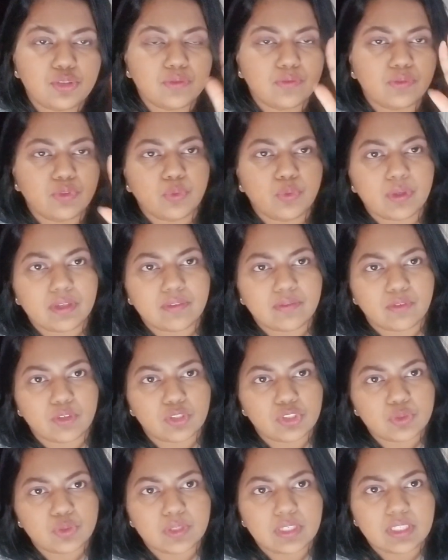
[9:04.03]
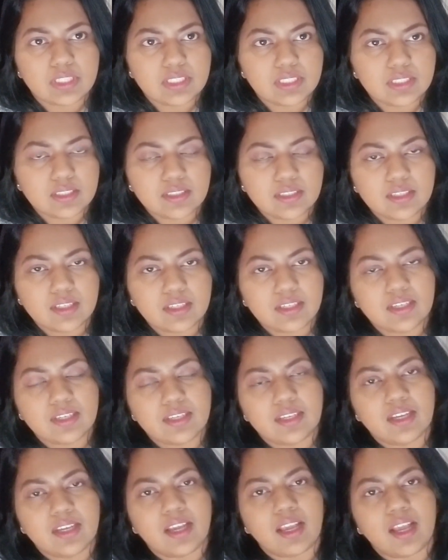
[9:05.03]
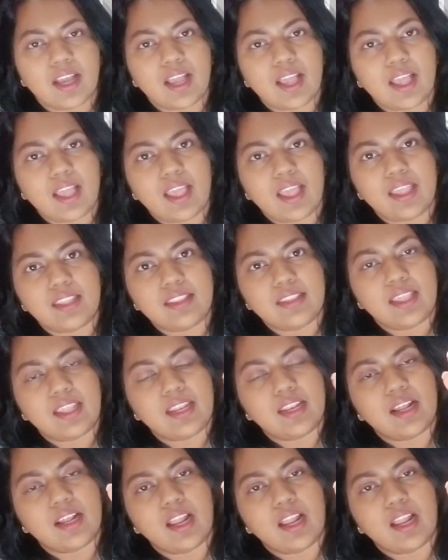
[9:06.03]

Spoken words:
view it virtually and then